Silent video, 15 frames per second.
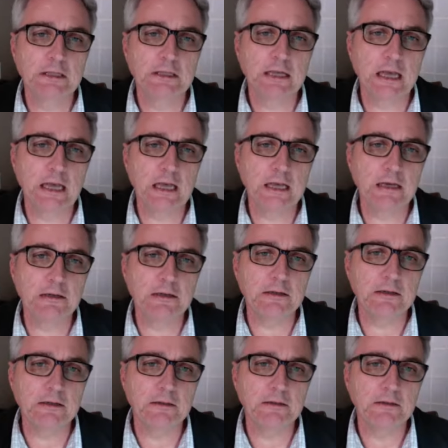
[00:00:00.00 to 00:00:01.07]

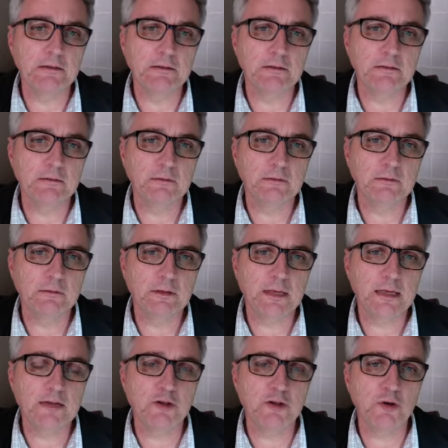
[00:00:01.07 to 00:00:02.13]
and
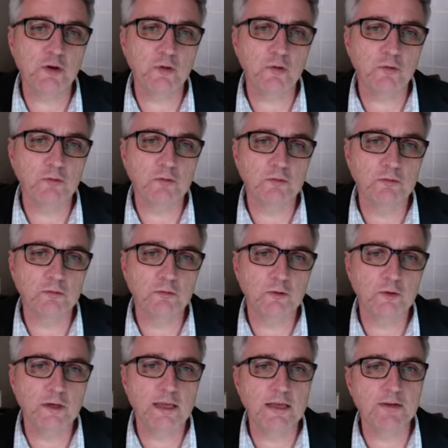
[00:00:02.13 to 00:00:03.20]
guess who,
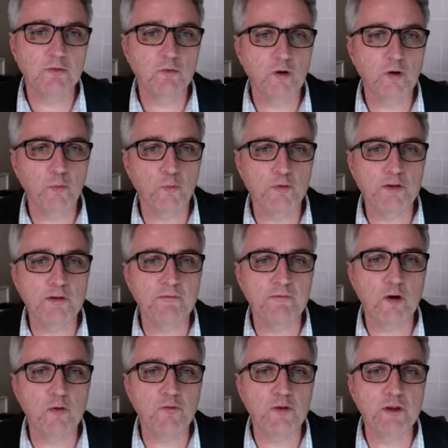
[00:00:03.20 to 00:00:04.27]
or guess what, was
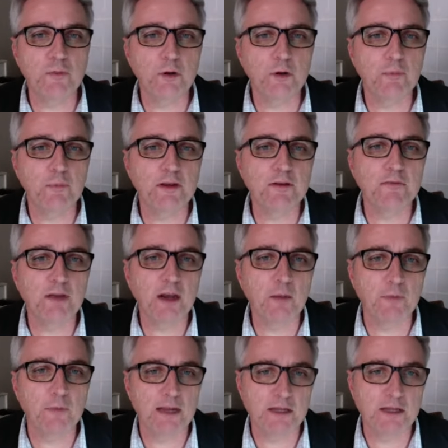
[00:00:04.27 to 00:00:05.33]
involved in the property
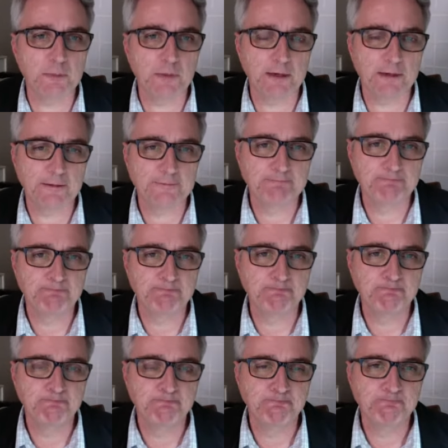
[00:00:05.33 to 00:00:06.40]
development aspect?
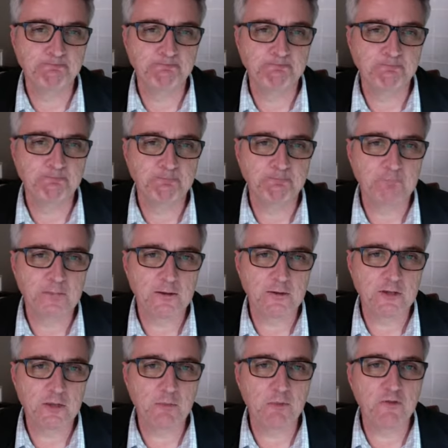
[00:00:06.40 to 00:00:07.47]

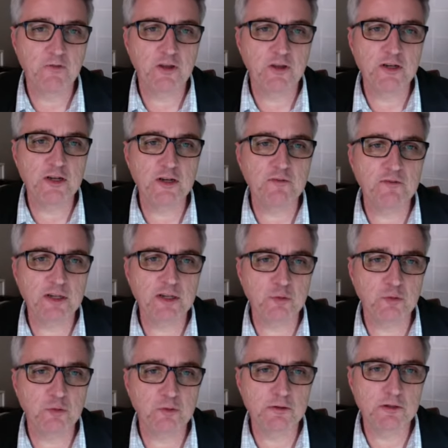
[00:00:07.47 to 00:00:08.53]
Some of these
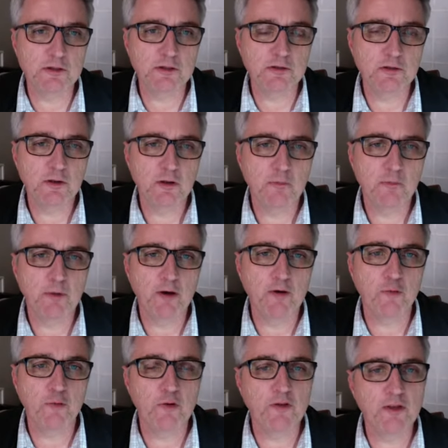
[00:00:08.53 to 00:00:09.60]
individuals,
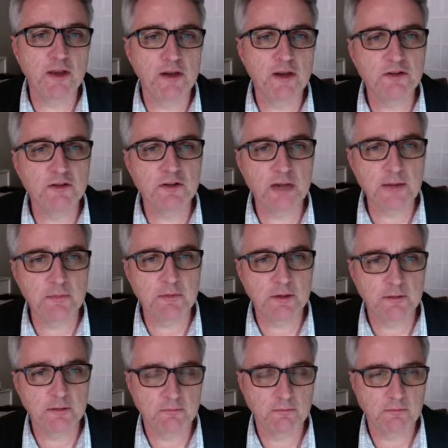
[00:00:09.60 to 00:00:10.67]
both within state
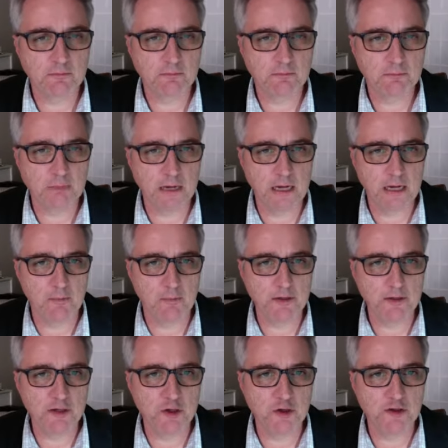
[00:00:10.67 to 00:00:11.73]
parliament
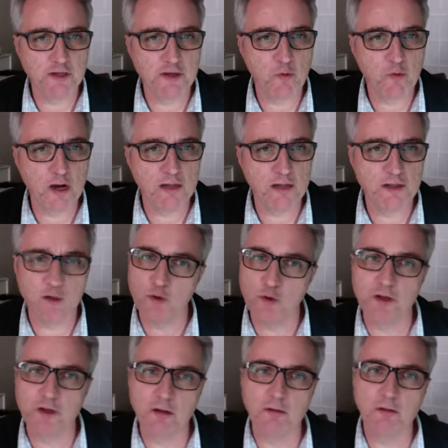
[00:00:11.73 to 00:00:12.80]
in New South Wales and
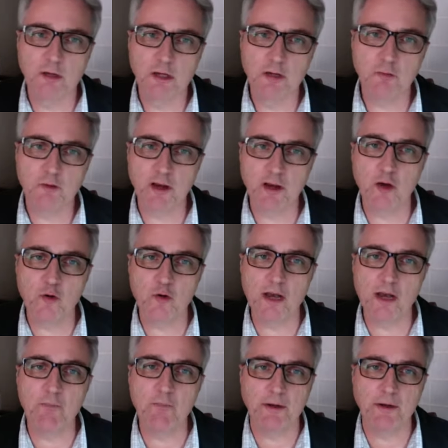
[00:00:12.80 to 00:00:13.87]
also within local
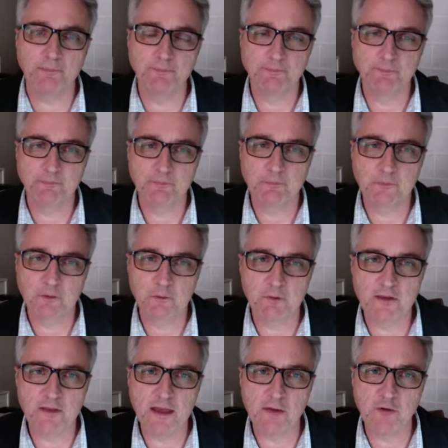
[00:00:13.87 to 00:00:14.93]
government
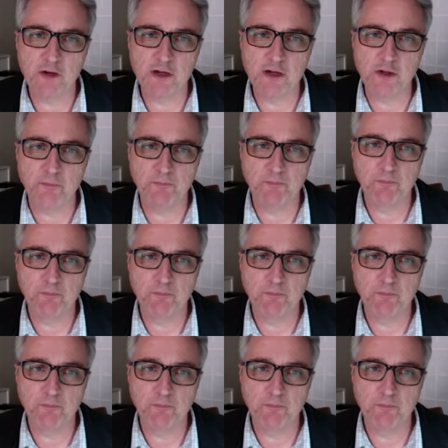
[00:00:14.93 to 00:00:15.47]
within that region.